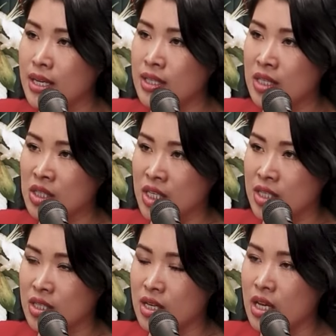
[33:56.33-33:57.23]
that's
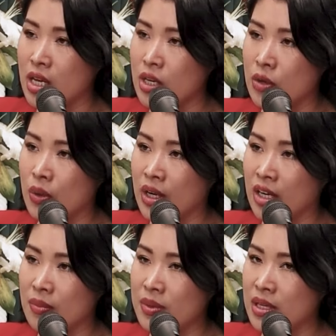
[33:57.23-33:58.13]
incest. You are
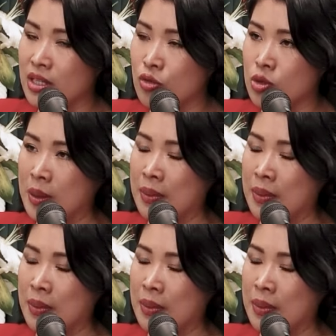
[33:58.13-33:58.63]
gonna be disrespected